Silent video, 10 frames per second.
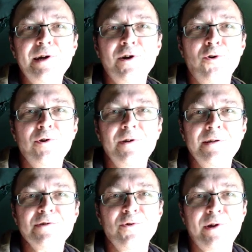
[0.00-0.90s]
and it's
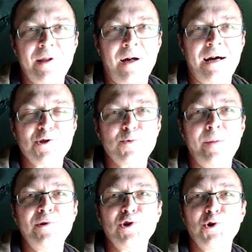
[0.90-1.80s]
looking like swim
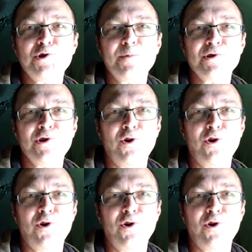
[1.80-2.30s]
choice was good.